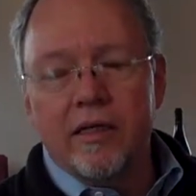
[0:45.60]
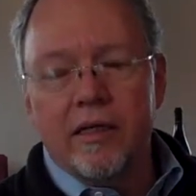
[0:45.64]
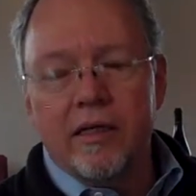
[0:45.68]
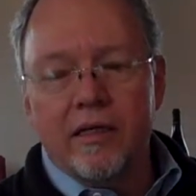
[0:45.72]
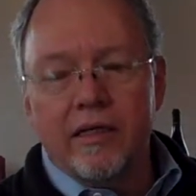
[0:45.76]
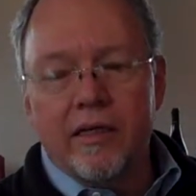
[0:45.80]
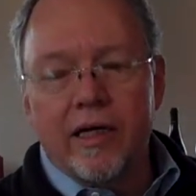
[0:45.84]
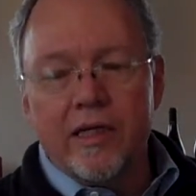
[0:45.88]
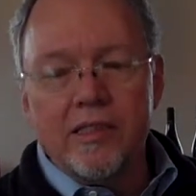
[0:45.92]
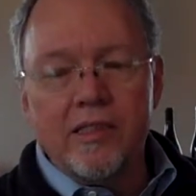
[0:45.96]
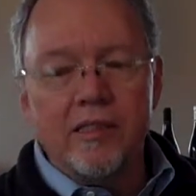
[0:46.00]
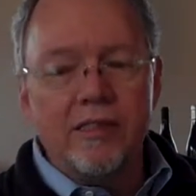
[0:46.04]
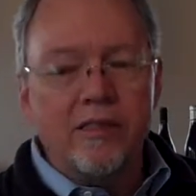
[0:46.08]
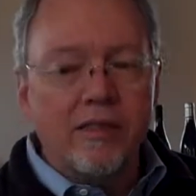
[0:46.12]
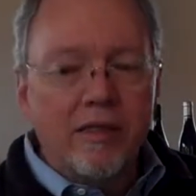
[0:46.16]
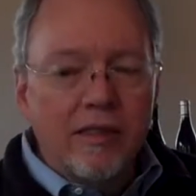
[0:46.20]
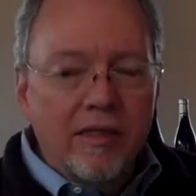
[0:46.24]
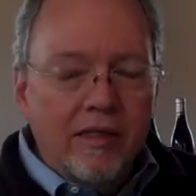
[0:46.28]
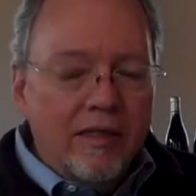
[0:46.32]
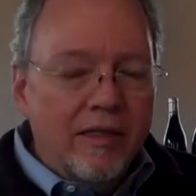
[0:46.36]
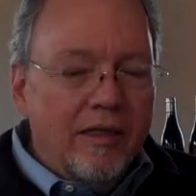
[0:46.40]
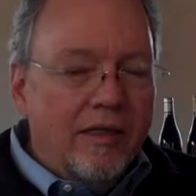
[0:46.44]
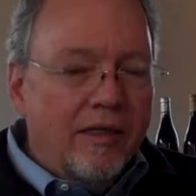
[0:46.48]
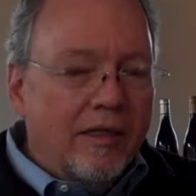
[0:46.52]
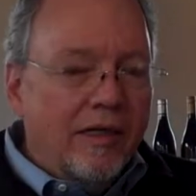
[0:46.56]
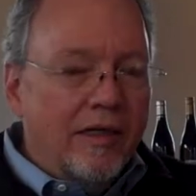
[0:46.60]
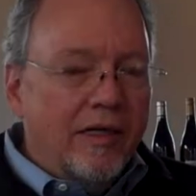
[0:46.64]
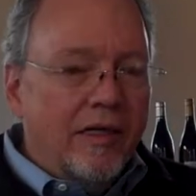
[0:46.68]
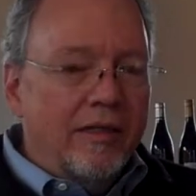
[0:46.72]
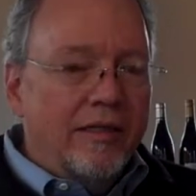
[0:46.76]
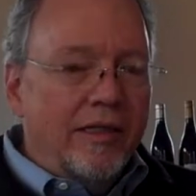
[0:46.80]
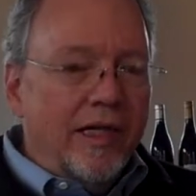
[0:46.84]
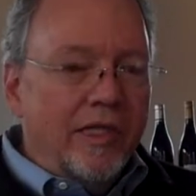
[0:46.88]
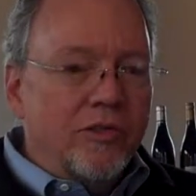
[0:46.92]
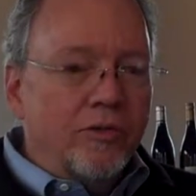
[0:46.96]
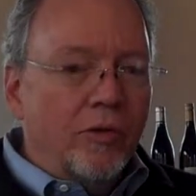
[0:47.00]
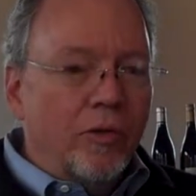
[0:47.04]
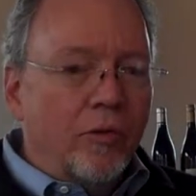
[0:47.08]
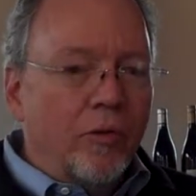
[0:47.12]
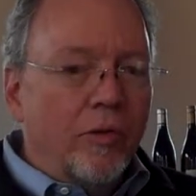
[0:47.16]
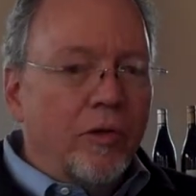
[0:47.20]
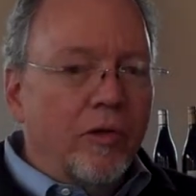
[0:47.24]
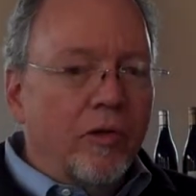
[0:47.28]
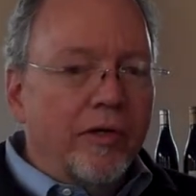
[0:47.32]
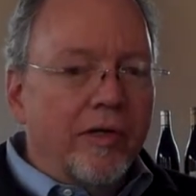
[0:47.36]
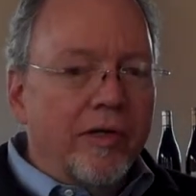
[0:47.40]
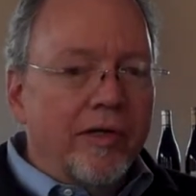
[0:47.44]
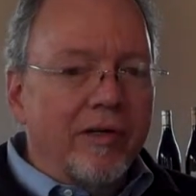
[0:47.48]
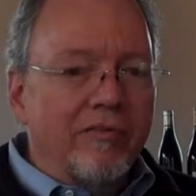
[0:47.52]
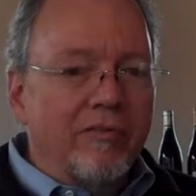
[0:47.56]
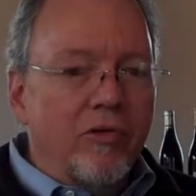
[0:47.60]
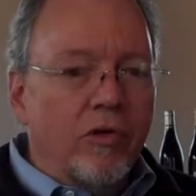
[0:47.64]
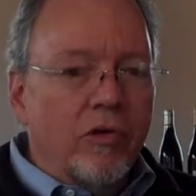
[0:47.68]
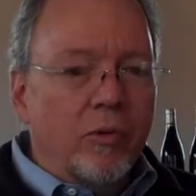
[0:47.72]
and that's what we're looking for.